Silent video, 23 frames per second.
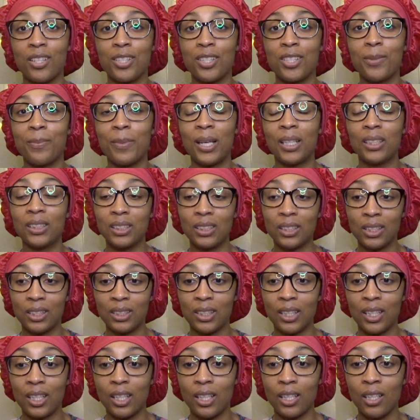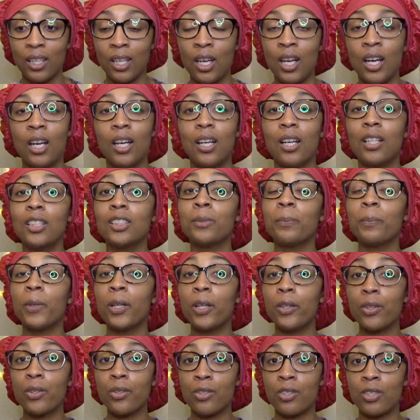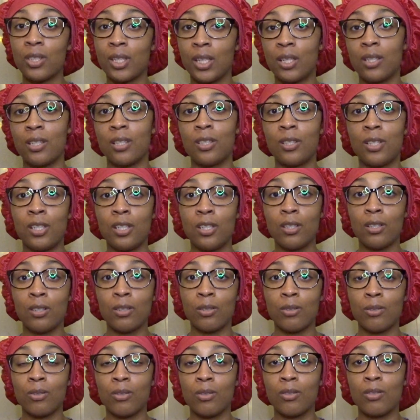She basically said, us mothers stand still